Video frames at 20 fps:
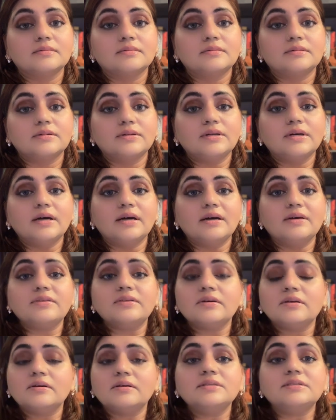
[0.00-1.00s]
The
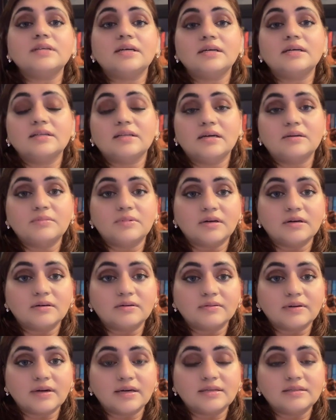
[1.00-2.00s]
ethical dilemma
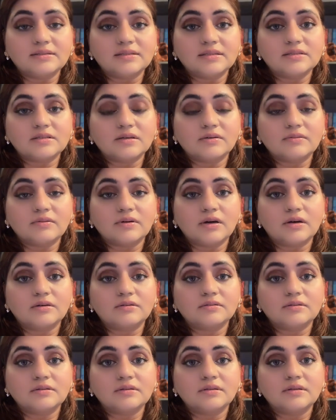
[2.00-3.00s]
arises
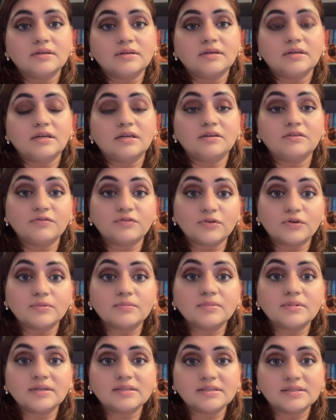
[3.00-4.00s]
around
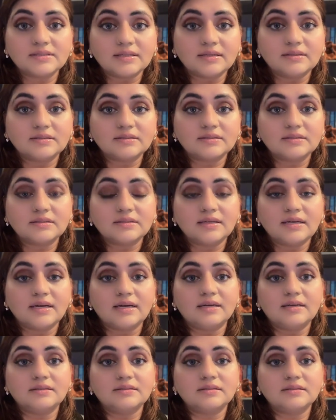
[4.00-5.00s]
informed consent
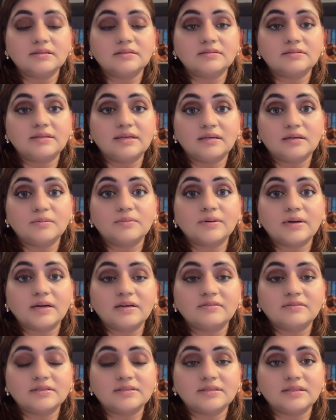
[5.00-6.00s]
and data
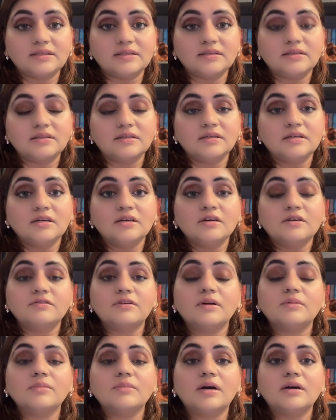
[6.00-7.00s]
privacy.
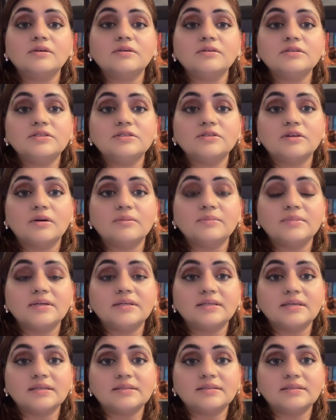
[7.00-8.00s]
Pharmacogenomic
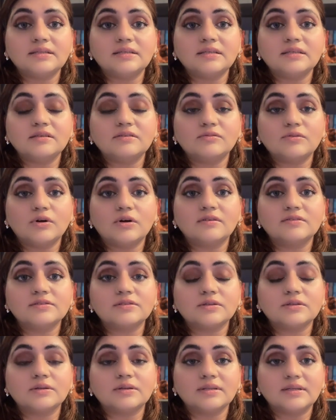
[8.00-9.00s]
testing involves
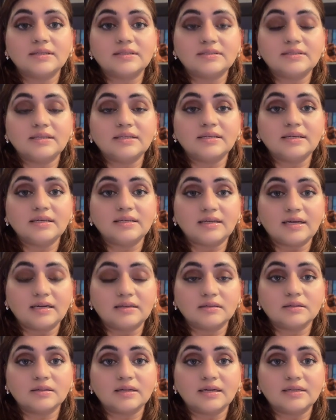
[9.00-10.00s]
collecting and
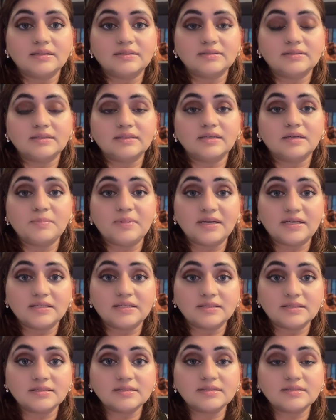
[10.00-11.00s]
analyzing a
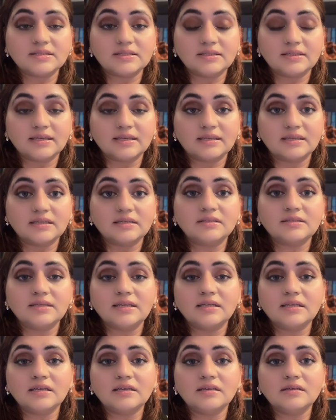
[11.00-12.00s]
patient's genetic
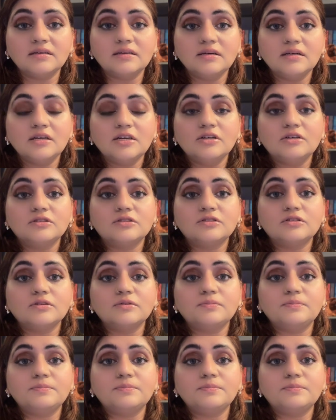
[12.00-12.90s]
data to